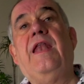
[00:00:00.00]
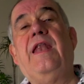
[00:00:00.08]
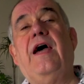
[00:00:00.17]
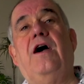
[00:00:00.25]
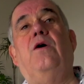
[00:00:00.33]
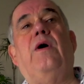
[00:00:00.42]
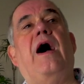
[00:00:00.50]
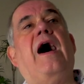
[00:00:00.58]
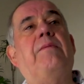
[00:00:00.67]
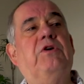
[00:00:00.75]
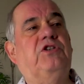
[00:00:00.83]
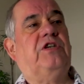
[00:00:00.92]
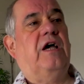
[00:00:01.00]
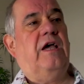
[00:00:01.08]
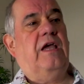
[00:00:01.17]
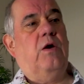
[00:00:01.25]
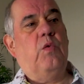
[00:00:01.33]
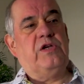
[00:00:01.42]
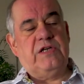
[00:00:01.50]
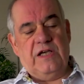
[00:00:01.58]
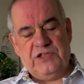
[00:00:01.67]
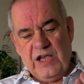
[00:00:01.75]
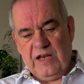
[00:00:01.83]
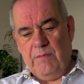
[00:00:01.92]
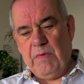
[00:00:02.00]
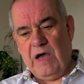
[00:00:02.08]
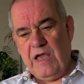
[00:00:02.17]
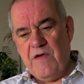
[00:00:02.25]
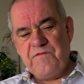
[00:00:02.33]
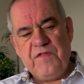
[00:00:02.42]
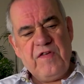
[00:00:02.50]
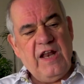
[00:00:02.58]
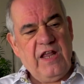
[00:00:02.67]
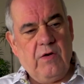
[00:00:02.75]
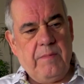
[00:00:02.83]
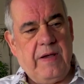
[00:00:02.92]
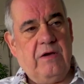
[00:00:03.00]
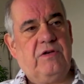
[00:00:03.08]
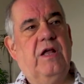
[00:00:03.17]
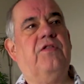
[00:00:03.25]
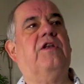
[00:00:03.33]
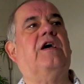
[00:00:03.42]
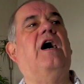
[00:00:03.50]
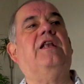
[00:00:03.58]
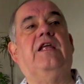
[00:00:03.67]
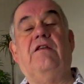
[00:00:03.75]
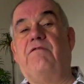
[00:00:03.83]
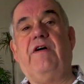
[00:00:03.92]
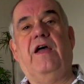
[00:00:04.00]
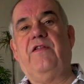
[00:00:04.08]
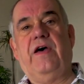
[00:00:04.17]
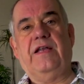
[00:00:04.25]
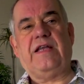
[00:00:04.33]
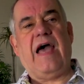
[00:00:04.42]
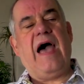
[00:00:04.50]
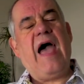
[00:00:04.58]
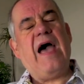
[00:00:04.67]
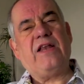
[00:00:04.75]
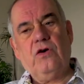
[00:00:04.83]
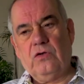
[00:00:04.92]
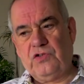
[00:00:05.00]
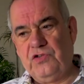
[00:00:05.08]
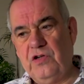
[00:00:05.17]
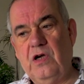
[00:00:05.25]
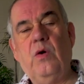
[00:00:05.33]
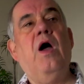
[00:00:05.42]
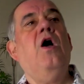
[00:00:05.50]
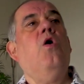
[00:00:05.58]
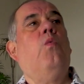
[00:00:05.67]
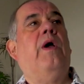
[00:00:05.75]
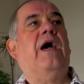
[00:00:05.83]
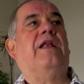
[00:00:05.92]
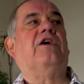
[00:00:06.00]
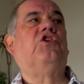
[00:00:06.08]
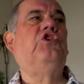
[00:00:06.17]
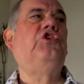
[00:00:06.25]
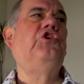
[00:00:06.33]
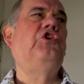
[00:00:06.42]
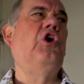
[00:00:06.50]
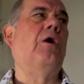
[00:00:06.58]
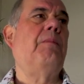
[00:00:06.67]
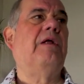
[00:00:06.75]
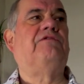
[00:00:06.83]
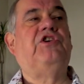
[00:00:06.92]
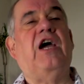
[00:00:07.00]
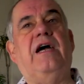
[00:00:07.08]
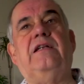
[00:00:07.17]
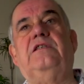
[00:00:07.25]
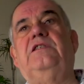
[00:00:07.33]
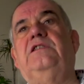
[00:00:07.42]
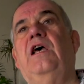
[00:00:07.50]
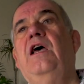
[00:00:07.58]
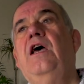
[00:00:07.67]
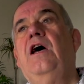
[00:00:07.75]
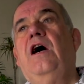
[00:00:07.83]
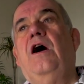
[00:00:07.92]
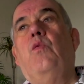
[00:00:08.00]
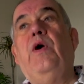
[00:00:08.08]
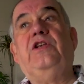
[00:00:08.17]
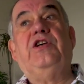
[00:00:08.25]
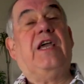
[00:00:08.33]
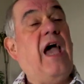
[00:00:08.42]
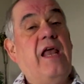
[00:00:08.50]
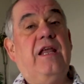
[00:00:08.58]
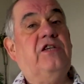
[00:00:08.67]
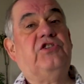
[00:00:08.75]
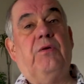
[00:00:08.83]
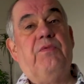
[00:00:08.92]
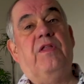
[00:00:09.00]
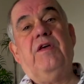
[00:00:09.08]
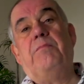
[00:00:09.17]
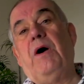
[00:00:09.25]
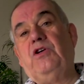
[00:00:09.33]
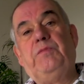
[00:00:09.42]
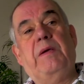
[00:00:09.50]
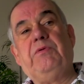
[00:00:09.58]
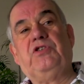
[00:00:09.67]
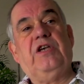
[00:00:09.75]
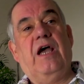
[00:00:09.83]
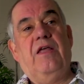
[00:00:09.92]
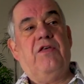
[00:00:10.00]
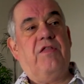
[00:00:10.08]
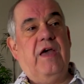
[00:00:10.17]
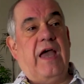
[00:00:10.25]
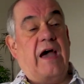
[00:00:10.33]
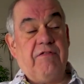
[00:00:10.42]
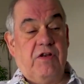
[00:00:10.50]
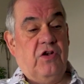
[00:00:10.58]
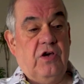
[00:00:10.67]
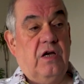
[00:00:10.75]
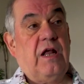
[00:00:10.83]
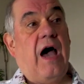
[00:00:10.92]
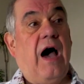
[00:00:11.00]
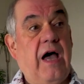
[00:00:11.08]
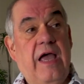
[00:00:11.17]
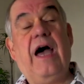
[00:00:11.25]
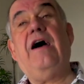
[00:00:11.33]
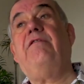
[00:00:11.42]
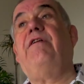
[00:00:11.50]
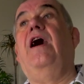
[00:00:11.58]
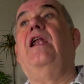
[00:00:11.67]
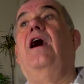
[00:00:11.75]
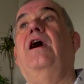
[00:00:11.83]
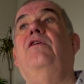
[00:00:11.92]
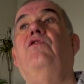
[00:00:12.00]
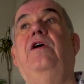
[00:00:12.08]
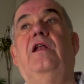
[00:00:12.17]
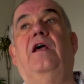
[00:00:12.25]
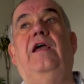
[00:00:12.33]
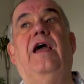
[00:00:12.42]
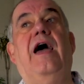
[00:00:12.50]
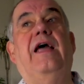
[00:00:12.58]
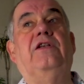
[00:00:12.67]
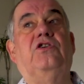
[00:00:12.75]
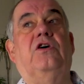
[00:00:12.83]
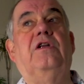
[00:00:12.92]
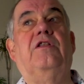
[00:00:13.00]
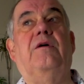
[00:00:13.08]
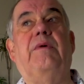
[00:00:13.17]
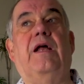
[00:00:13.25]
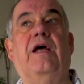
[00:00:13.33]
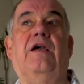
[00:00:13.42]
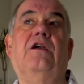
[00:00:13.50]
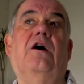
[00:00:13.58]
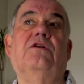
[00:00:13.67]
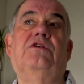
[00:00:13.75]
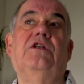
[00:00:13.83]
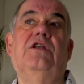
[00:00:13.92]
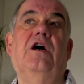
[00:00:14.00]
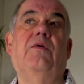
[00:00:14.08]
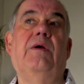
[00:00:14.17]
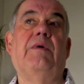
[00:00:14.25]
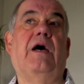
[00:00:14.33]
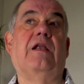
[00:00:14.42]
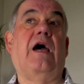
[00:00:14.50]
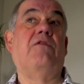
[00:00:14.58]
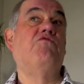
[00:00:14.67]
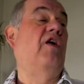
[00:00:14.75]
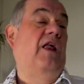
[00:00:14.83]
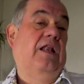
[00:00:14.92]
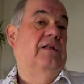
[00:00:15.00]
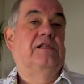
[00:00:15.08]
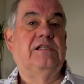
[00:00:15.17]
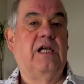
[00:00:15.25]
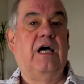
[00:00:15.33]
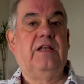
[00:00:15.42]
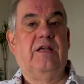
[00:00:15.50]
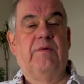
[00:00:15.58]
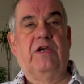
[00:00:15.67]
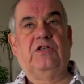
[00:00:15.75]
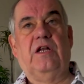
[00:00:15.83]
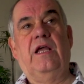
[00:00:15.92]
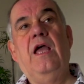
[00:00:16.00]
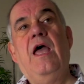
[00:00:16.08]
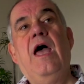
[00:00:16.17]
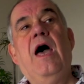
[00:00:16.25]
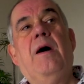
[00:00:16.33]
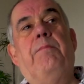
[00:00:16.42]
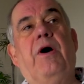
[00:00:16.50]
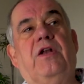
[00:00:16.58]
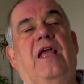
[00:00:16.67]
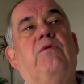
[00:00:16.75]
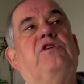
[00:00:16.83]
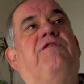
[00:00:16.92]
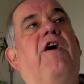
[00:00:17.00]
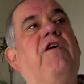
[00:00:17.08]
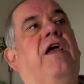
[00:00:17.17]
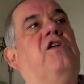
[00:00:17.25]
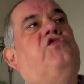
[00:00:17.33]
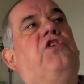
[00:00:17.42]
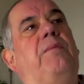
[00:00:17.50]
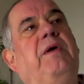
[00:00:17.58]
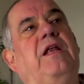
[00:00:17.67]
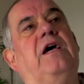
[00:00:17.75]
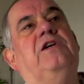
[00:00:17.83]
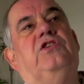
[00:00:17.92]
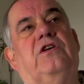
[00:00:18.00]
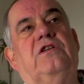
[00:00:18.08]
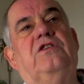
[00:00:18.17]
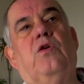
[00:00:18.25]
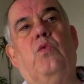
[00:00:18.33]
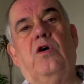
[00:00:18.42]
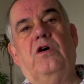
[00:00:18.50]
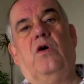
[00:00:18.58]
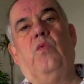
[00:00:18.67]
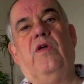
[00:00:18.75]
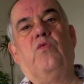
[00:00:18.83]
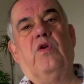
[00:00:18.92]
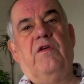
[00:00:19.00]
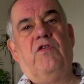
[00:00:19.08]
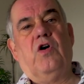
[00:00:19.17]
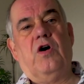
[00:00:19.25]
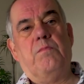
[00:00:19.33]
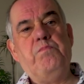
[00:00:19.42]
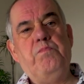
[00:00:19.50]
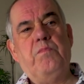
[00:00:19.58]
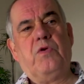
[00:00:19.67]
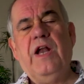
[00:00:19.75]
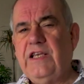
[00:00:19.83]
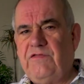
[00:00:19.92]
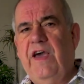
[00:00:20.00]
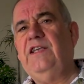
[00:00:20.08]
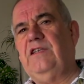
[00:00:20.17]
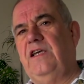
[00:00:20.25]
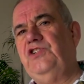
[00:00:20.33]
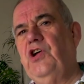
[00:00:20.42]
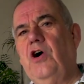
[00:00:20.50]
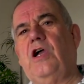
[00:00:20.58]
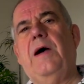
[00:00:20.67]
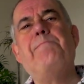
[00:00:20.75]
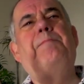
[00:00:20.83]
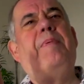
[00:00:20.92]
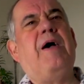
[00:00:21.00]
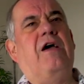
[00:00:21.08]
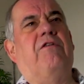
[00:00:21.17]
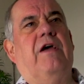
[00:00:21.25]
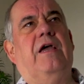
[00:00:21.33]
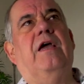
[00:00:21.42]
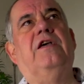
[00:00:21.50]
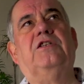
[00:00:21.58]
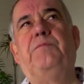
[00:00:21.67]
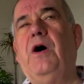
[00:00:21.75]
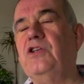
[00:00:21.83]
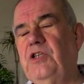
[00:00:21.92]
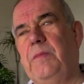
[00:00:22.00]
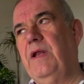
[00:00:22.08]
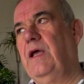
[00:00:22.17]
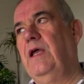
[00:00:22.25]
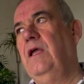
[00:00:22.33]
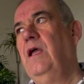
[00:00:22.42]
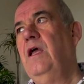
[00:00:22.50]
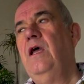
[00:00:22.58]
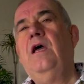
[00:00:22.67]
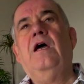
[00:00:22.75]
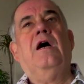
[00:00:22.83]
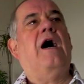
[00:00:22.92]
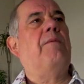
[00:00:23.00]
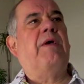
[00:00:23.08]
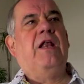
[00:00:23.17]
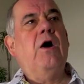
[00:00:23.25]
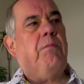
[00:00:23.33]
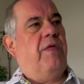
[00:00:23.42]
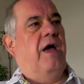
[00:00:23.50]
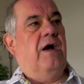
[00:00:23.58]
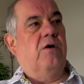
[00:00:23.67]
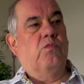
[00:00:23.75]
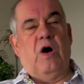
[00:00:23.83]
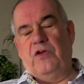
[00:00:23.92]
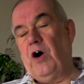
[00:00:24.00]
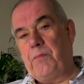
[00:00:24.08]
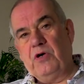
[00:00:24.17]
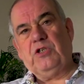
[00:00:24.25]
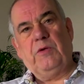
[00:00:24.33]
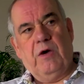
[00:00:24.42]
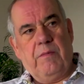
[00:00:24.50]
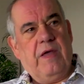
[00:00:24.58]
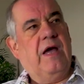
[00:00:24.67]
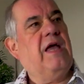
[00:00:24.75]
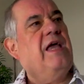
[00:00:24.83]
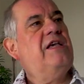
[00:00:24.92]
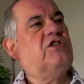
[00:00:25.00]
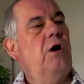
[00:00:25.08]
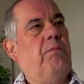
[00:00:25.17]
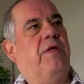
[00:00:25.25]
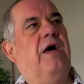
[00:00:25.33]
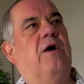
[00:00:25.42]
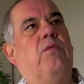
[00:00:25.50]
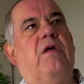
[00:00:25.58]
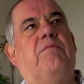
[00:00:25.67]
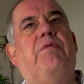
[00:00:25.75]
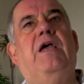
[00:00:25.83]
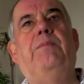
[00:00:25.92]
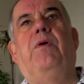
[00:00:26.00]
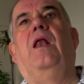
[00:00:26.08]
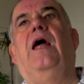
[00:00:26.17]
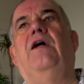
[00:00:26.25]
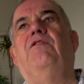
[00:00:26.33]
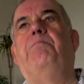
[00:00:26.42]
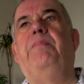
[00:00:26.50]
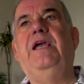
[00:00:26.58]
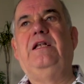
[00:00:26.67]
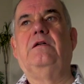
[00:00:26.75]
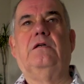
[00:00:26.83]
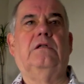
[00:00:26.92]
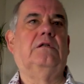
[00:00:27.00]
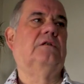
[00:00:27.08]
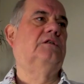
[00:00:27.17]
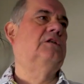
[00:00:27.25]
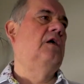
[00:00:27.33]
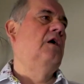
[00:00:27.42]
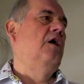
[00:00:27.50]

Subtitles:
Now, I must say, which I said in my video about it, that I didn't find that at all true. We had a couple of chats, which again is something that most people say that they haven't done. I have, and I really enjoyed them, and I got to know him, and I really liked him actually. But it was very trepidatious to work with one of your, let's face it, Chuck Berry is possibly, I mean up there, well not possibly up there, he's up there with people like the Beatles,